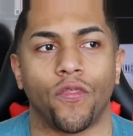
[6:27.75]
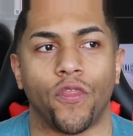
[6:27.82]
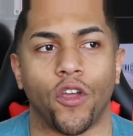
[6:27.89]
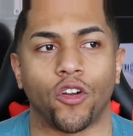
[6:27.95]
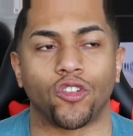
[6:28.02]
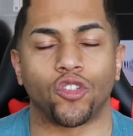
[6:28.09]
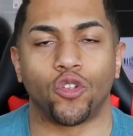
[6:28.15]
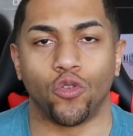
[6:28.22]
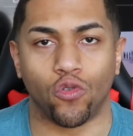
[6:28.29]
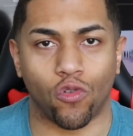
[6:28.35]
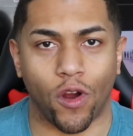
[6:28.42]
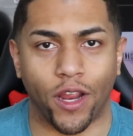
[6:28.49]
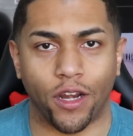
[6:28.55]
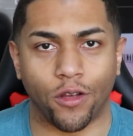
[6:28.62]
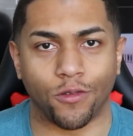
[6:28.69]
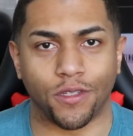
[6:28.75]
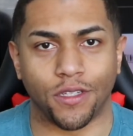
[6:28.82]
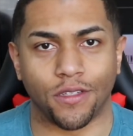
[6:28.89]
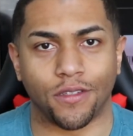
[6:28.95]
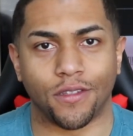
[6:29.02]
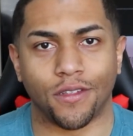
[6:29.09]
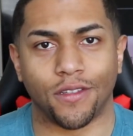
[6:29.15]
there's two
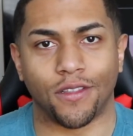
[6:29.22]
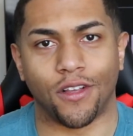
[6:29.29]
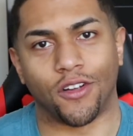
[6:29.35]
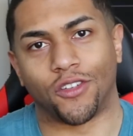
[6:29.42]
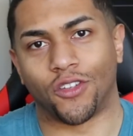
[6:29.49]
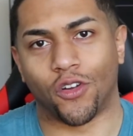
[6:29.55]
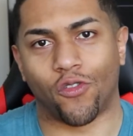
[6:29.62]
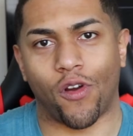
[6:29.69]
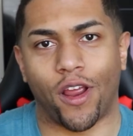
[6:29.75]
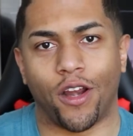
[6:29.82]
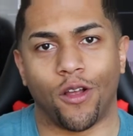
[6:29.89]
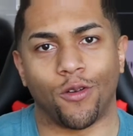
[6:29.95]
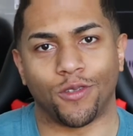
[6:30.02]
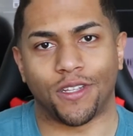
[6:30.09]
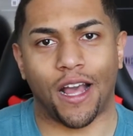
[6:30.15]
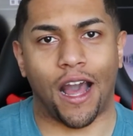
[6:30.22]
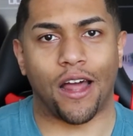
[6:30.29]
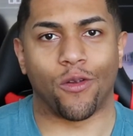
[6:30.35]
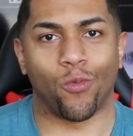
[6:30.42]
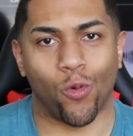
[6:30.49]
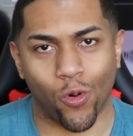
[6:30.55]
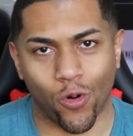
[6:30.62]
Kratoses. There's a Kratos,
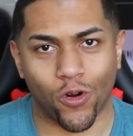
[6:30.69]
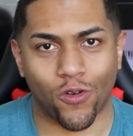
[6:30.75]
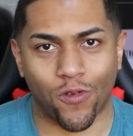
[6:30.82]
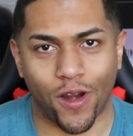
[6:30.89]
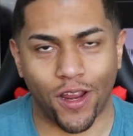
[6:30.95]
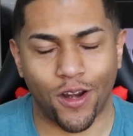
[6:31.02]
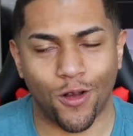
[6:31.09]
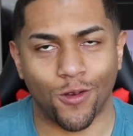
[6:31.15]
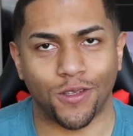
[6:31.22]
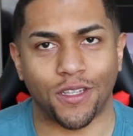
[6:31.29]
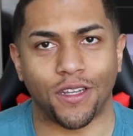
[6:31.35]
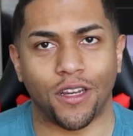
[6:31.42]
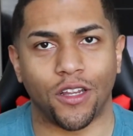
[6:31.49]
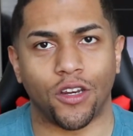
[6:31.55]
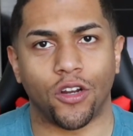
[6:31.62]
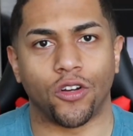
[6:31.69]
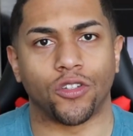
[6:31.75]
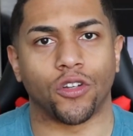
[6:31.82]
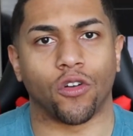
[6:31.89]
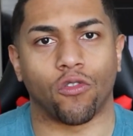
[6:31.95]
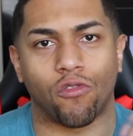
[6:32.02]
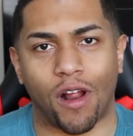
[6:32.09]
God of War Kratos, and then
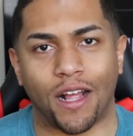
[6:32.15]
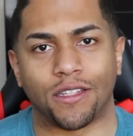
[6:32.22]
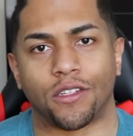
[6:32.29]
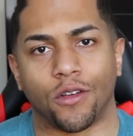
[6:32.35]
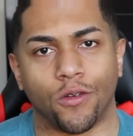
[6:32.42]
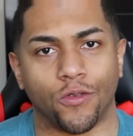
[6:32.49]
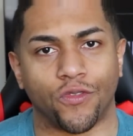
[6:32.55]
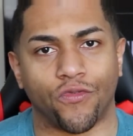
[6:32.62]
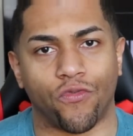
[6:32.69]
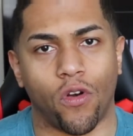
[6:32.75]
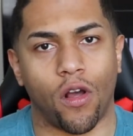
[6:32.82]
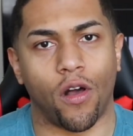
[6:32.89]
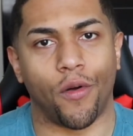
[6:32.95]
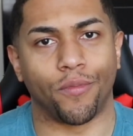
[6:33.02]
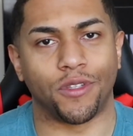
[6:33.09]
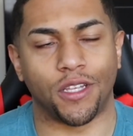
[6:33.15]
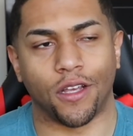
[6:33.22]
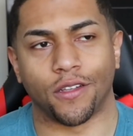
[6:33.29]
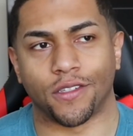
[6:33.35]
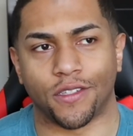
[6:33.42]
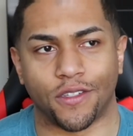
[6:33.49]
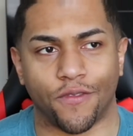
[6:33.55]
there's a Kratos from
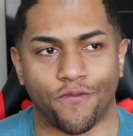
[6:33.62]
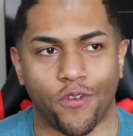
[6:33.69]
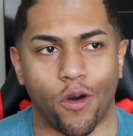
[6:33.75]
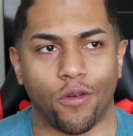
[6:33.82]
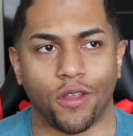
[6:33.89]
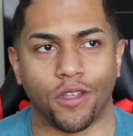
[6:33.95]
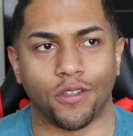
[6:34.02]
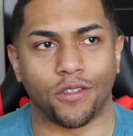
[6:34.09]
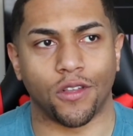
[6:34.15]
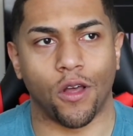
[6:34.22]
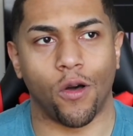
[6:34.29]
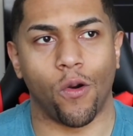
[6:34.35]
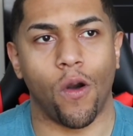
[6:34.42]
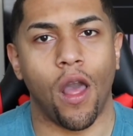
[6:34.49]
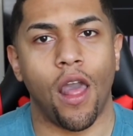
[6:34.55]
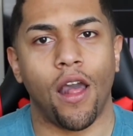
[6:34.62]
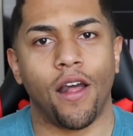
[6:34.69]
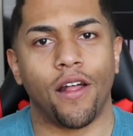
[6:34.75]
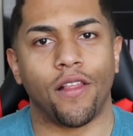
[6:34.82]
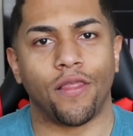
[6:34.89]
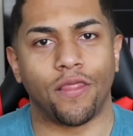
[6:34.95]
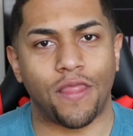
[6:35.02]
Tales of Symphonia. So
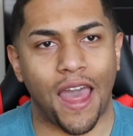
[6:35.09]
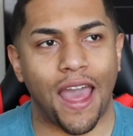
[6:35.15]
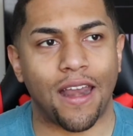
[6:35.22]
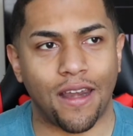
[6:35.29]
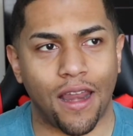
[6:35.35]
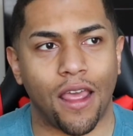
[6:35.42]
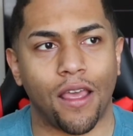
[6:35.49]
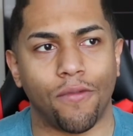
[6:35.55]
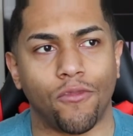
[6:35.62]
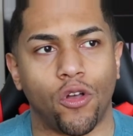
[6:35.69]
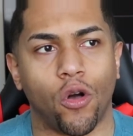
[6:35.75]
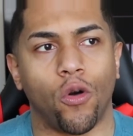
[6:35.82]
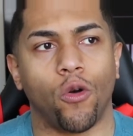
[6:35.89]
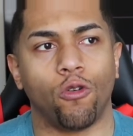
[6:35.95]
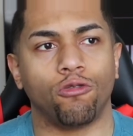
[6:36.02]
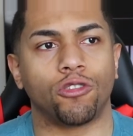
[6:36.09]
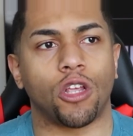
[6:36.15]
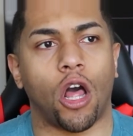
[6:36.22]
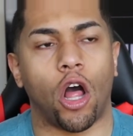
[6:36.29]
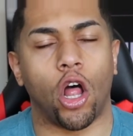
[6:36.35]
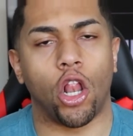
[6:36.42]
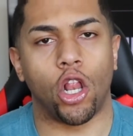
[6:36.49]
that name goes
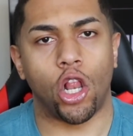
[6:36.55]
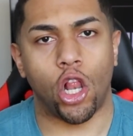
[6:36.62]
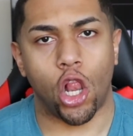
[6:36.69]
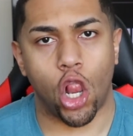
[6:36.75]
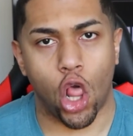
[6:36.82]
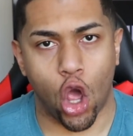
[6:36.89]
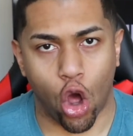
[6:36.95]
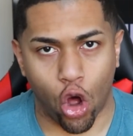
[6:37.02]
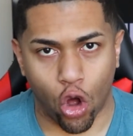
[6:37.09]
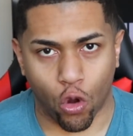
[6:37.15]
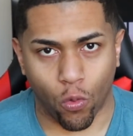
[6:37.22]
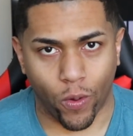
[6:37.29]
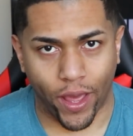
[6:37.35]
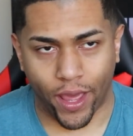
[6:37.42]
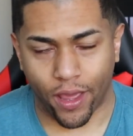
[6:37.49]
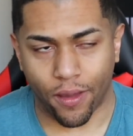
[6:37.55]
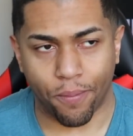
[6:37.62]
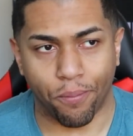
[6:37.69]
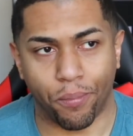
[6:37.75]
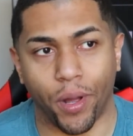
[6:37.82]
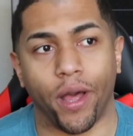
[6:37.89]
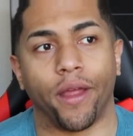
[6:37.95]
a long way,
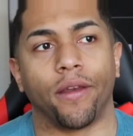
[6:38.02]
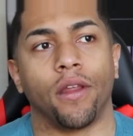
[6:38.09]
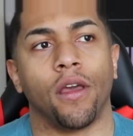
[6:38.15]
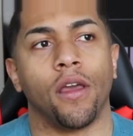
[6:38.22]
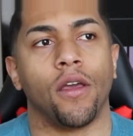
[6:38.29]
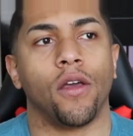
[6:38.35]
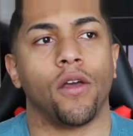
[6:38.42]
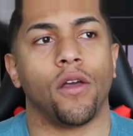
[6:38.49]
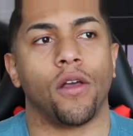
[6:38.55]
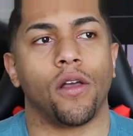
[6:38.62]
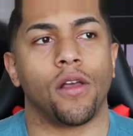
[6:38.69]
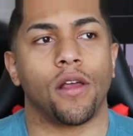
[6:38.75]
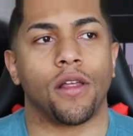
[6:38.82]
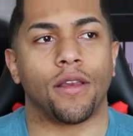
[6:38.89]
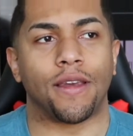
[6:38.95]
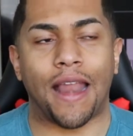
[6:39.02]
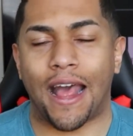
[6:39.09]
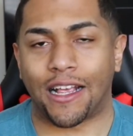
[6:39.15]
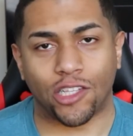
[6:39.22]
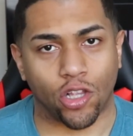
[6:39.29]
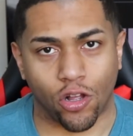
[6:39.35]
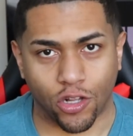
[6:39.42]
but
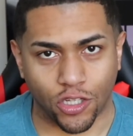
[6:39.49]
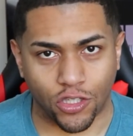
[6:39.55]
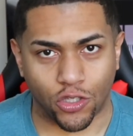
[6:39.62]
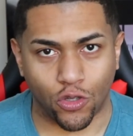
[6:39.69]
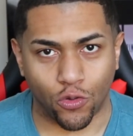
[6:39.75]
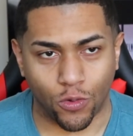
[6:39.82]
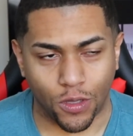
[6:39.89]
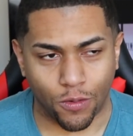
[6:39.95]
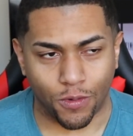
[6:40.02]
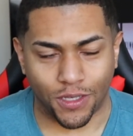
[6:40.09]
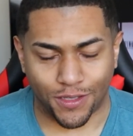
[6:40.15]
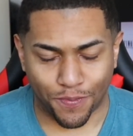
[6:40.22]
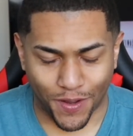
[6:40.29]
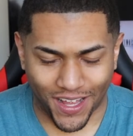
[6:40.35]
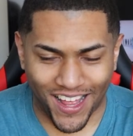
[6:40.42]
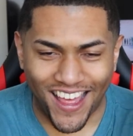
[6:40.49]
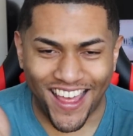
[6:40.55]
not as long as two Eevees.